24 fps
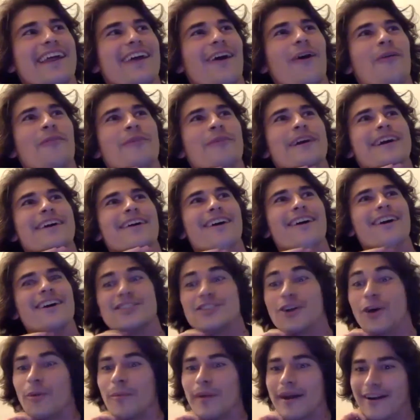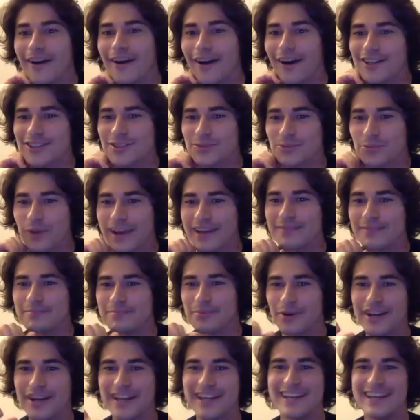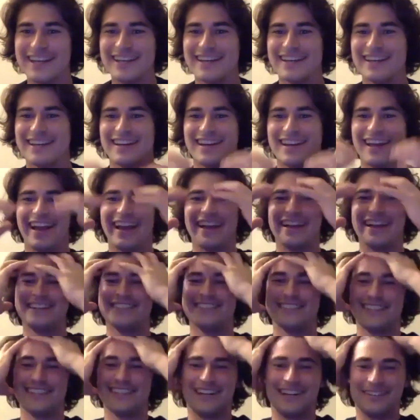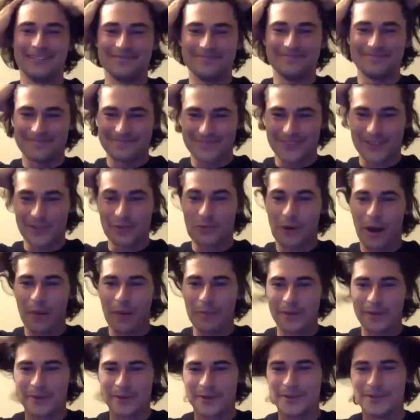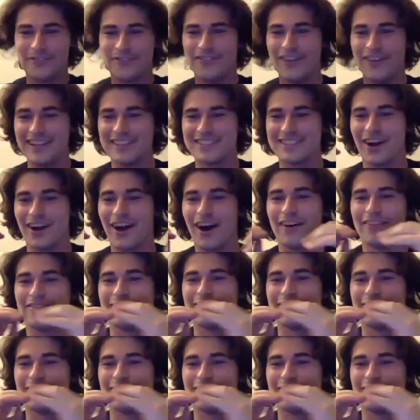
Oh, my gosh. Wait, Brady and Garoppolo could face off.